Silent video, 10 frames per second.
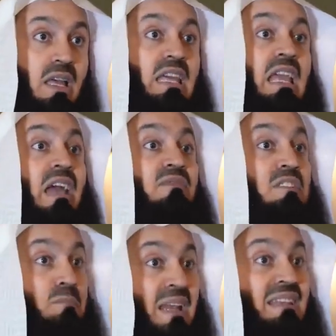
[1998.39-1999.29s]
They have
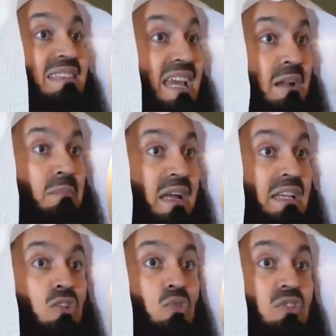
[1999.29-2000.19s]
spent their
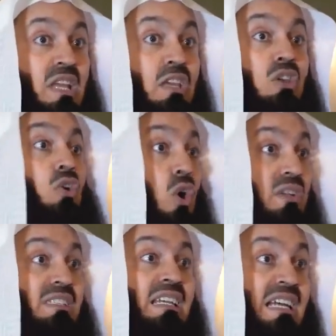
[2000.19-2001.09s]
money to take
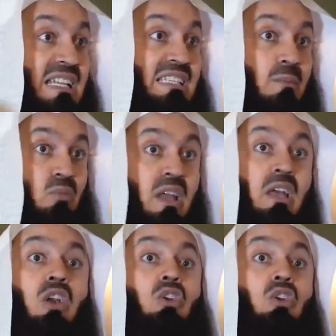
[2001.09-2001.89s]
your zakat somewhere.